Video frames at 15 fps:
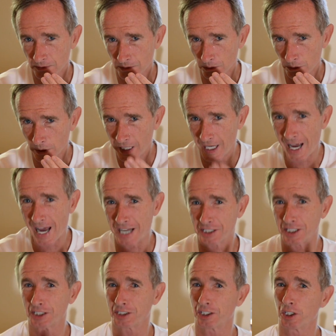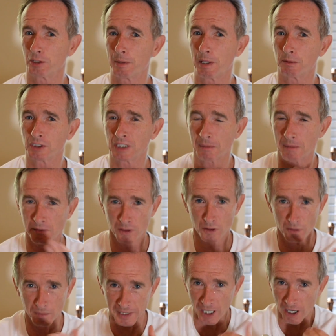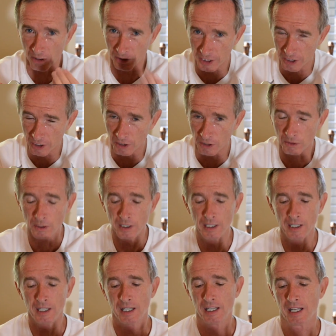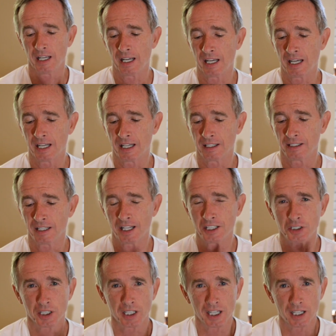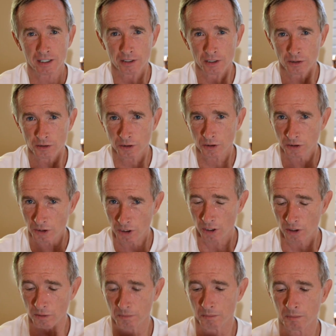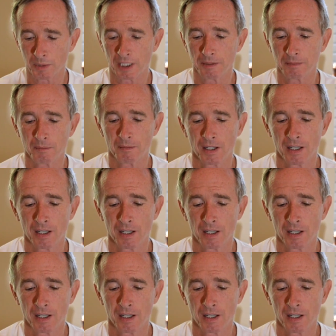rehash this a little bit with some of you who may already know and educate those who don't. But